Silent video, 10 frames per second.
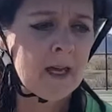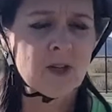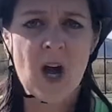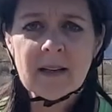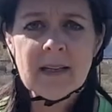
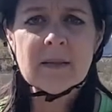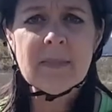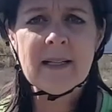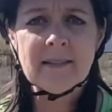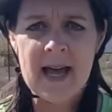talking
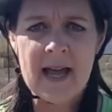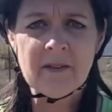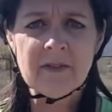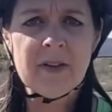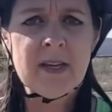about
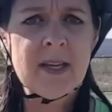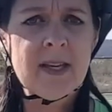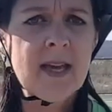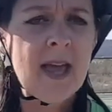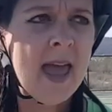life,
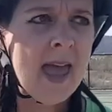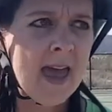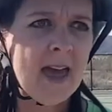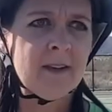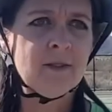
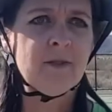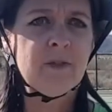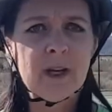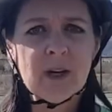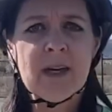and
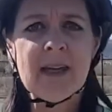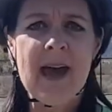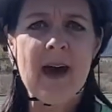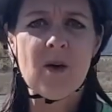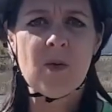figuring
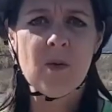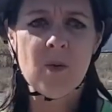out,